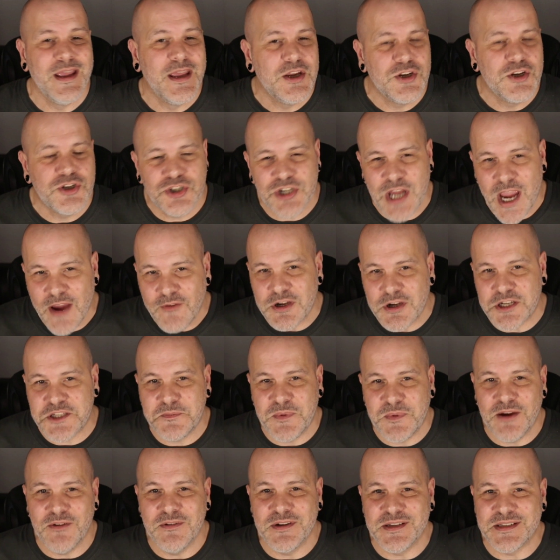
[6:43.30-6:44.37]
share
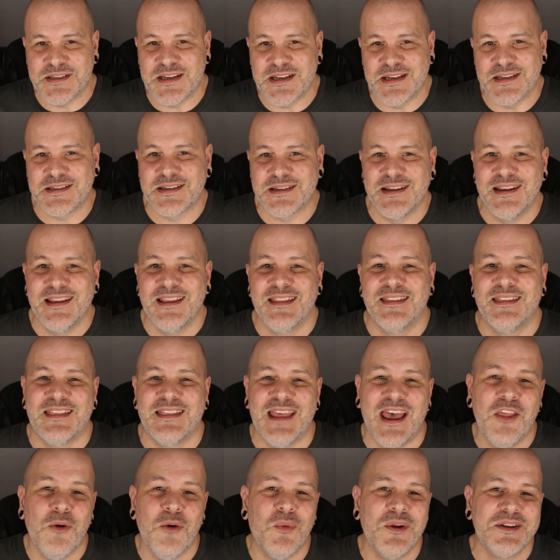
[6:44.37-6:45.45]
experiences,
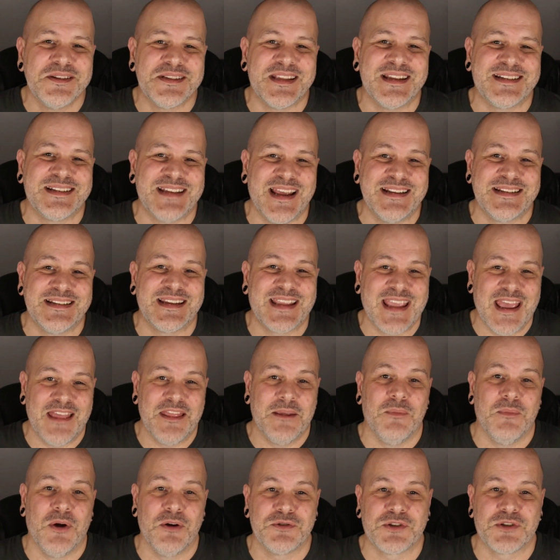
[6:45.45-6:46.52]
they're the ones that tend to get the
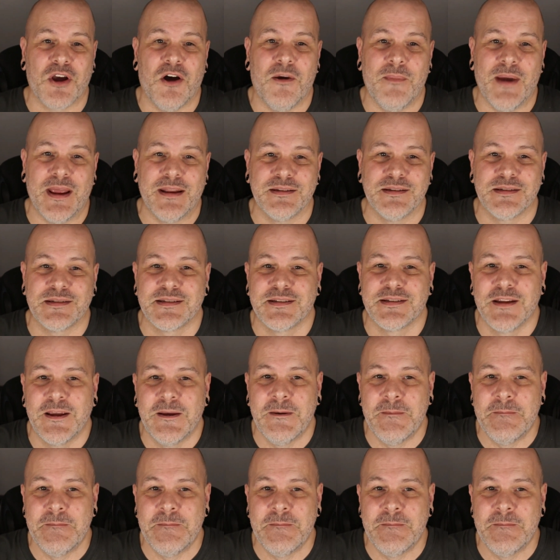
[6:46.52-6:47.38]
most comments.